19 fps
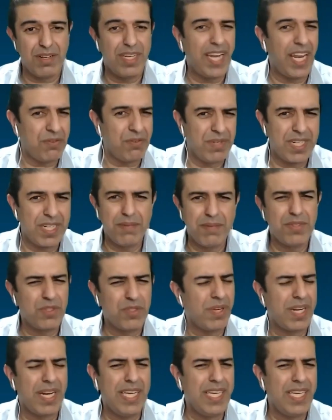the network team
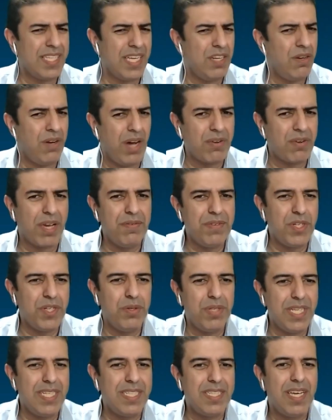quickly, saying, how can we
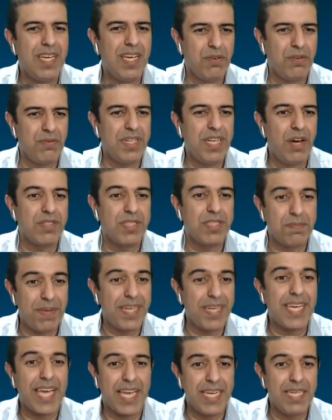do this without
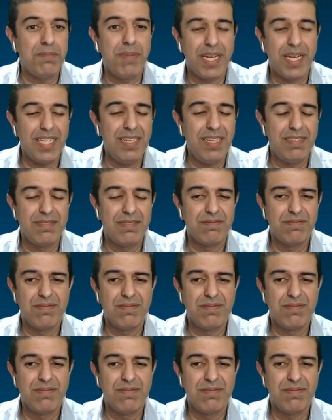spending any money?